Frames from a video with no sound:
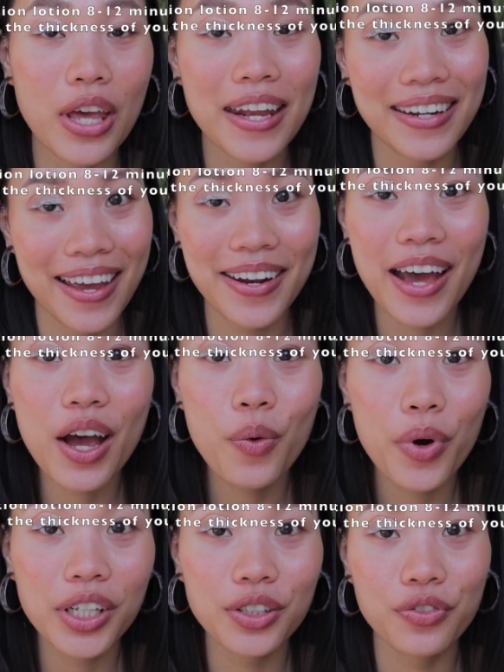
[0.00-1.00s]
And then I
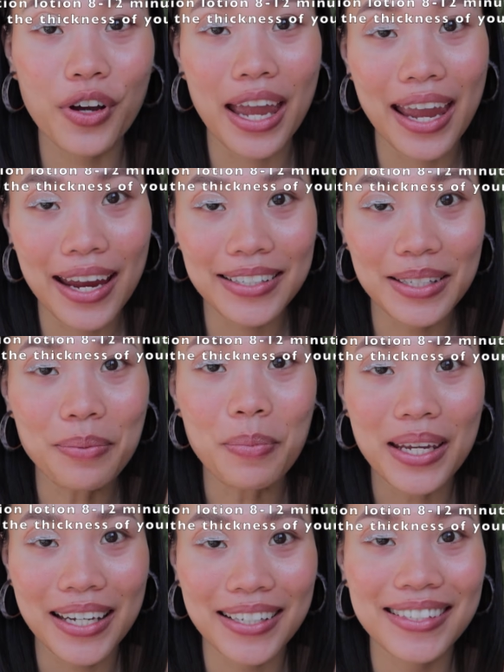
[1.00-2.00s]
wait for 8
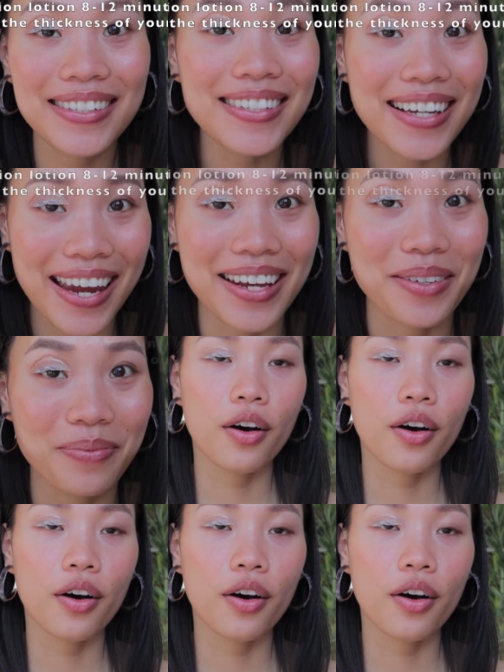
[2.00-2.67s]
minutes again.